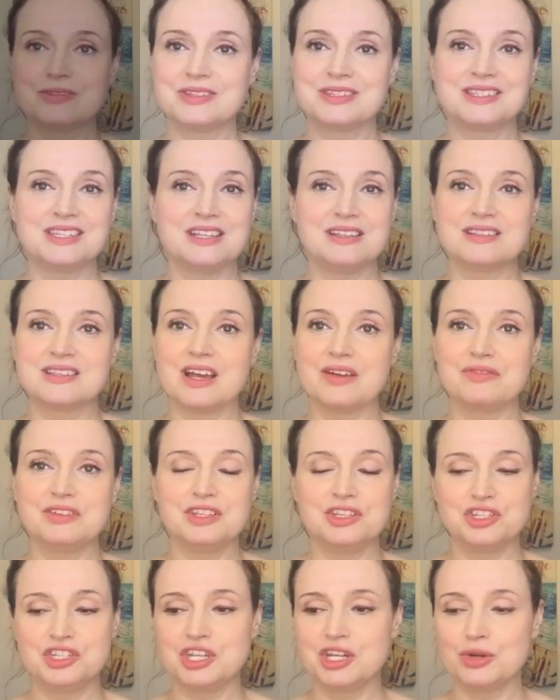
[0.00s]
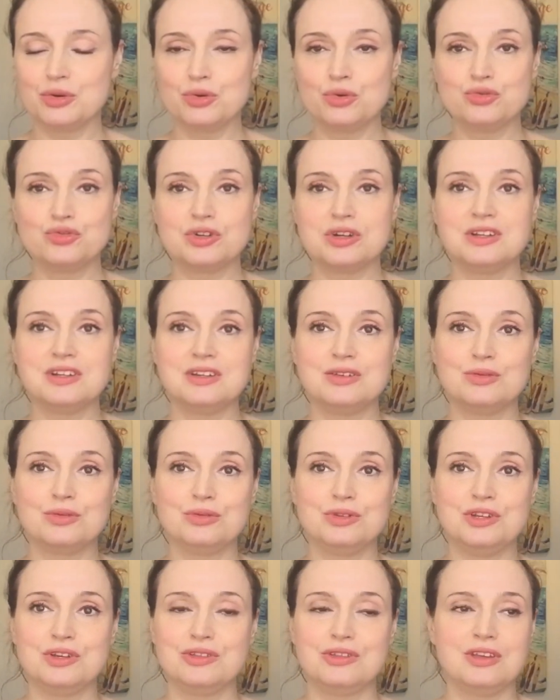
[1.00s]
Since having the children and
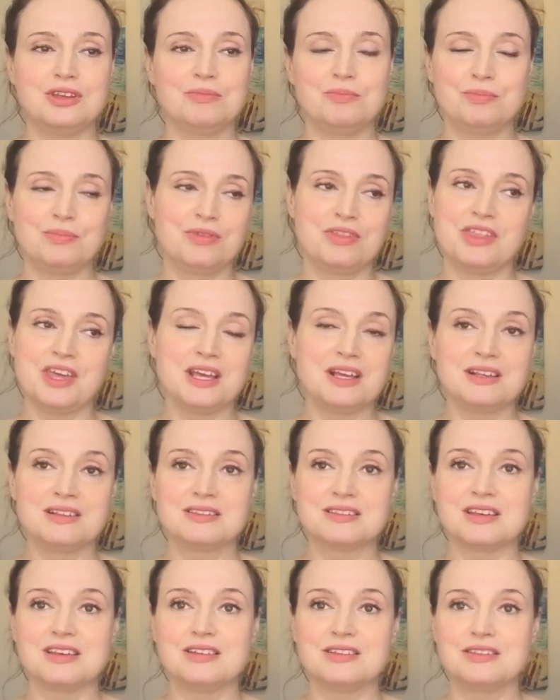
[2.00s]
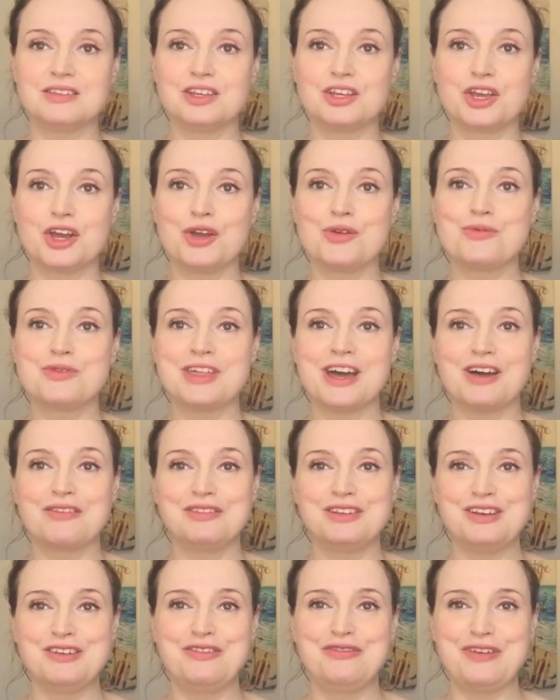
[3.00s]
all the other things that go with
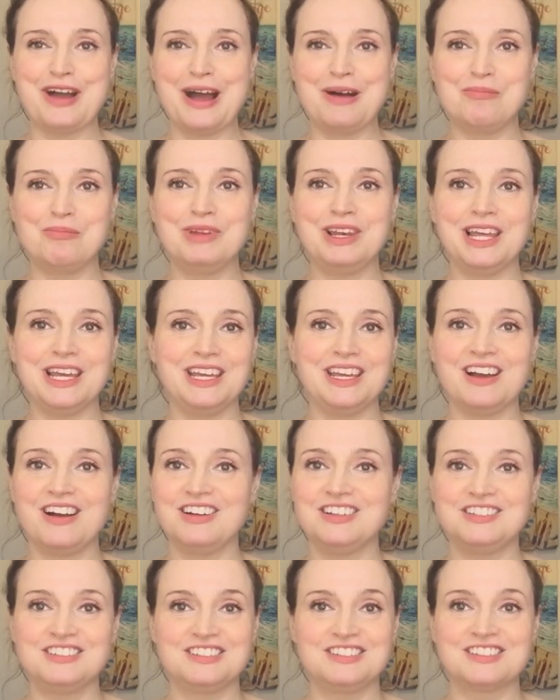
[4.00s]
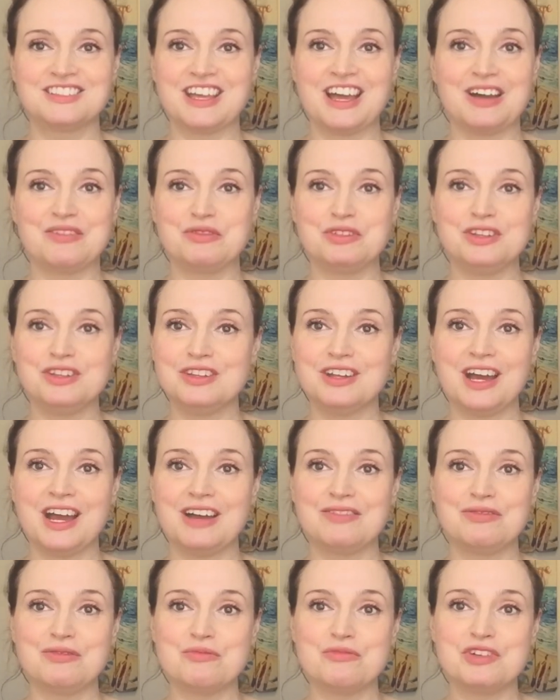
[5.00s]
having a family, I just haven't
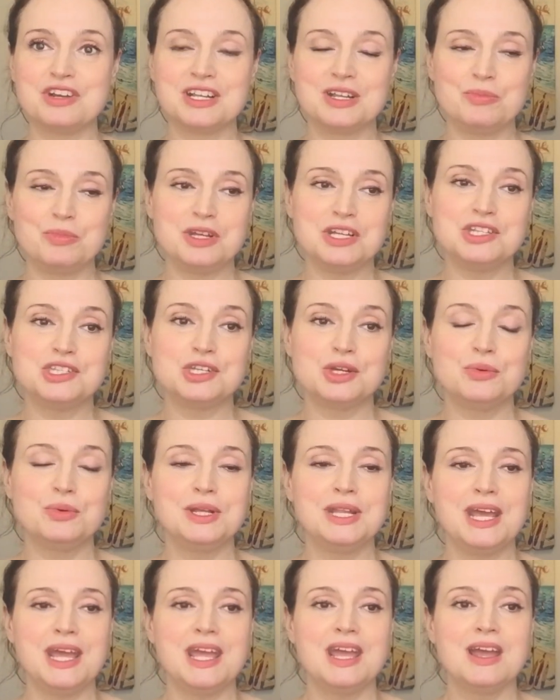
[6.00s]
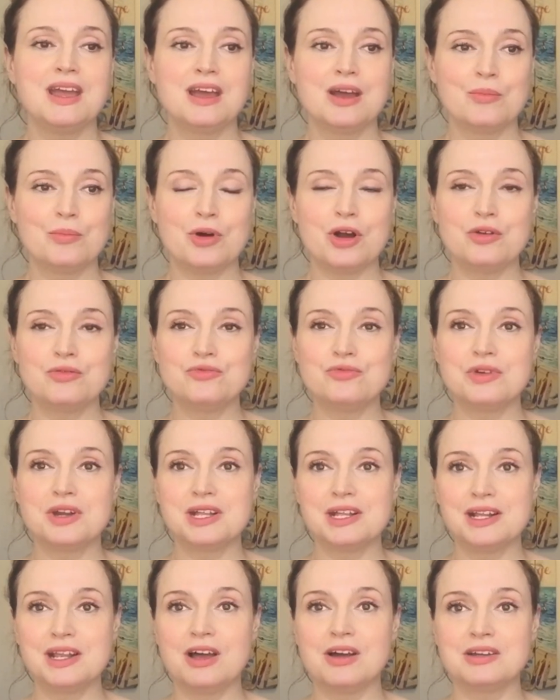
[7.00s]
really been doing it, but I'd
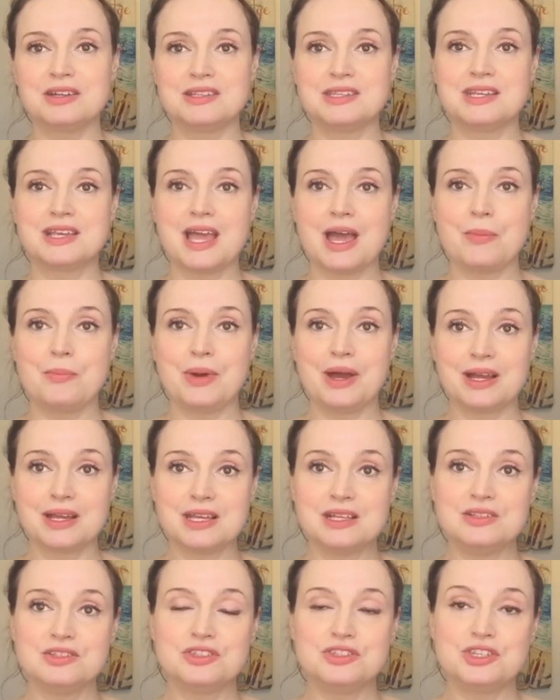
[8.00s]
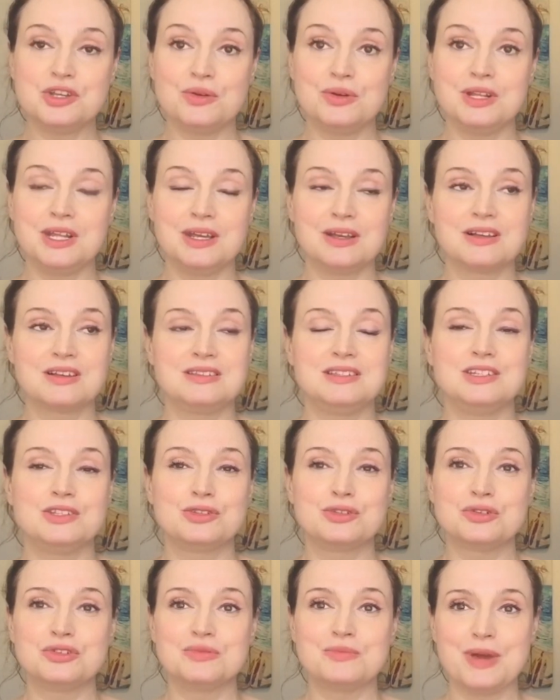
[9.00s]
really like to get back into doing it because
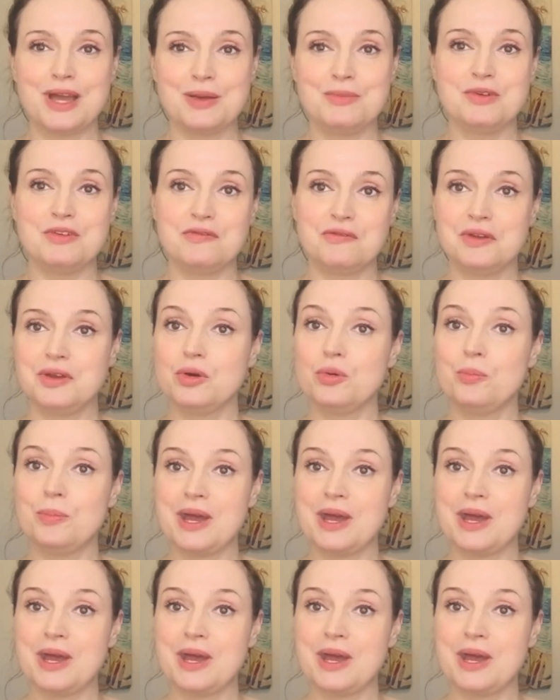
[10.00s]
it does make me feel